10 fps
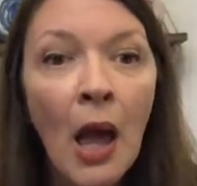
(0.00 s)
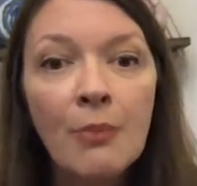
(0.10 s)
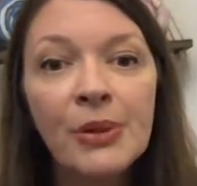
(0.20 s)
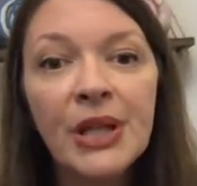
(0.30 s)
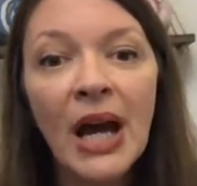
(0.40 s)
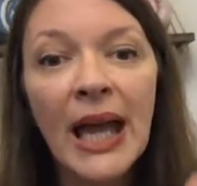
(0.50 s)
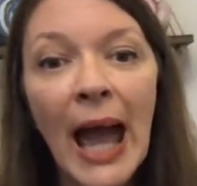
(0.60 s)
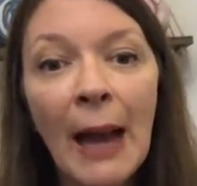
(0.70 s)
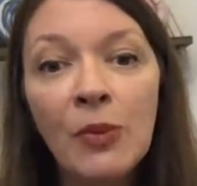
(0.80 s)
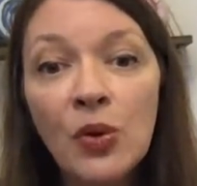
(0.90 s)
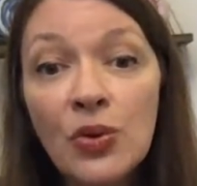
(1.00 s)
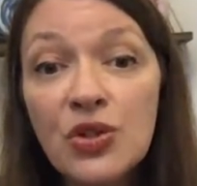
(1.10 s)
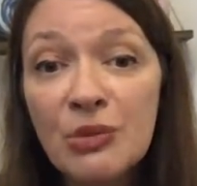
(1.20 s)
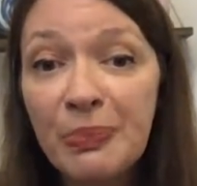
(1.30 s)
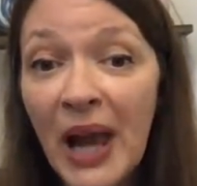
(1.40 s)
But I am
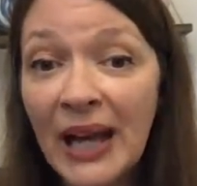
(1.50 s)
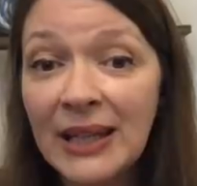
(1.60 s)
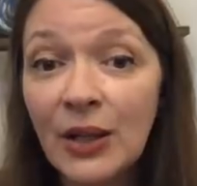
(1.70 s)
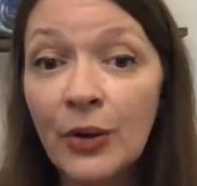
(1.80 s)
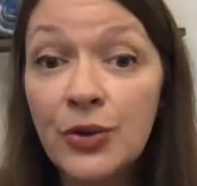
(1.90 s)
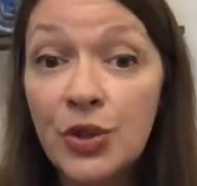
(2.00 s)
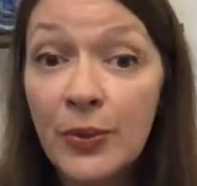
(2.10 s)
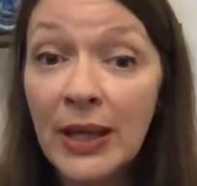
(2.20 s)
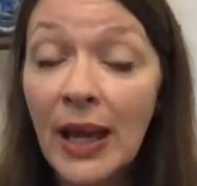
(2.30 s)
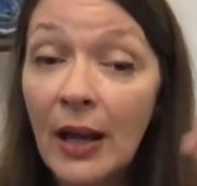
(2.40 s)
also planning on doing,